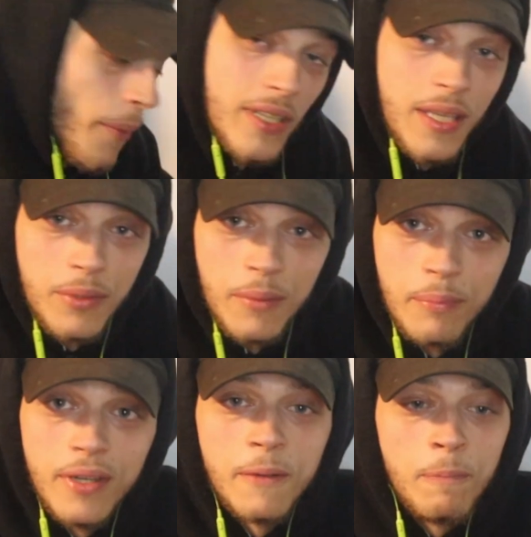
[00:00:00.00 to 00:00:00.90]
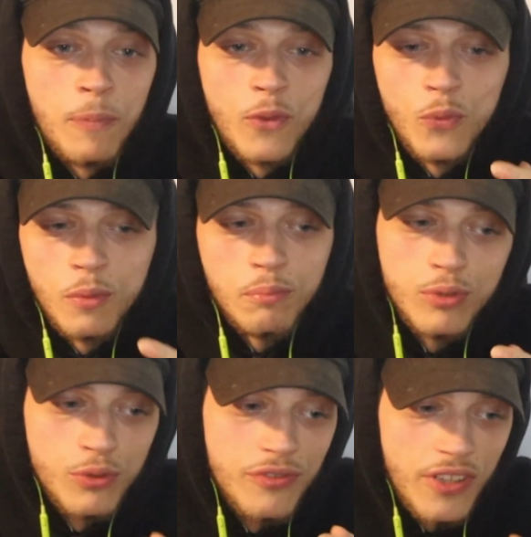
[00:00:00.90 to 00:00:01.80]
I'm going to keep it a buck. When
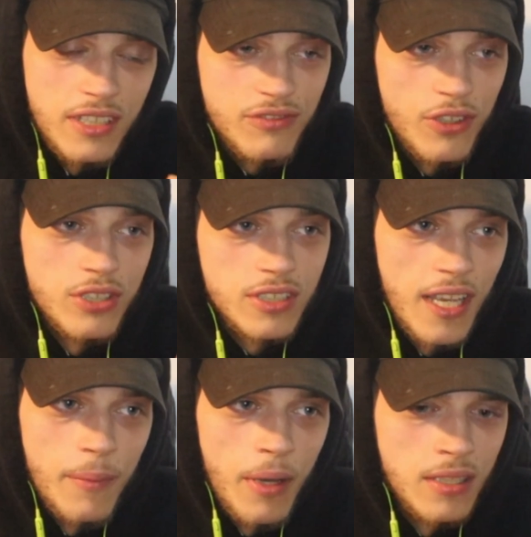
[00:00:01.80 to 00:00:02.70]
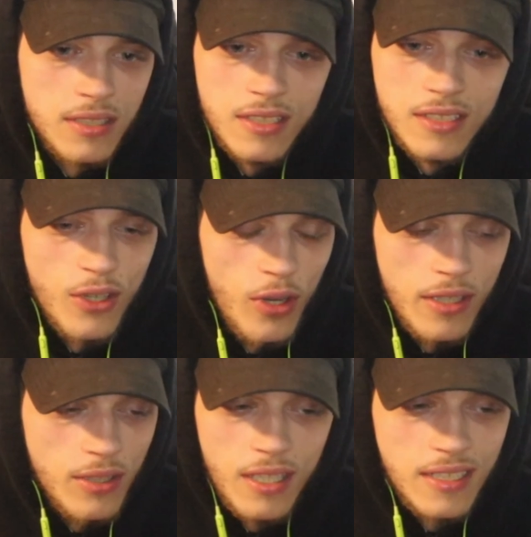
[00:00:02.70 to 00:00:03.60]
Blueface first came out, I said, no, I don't.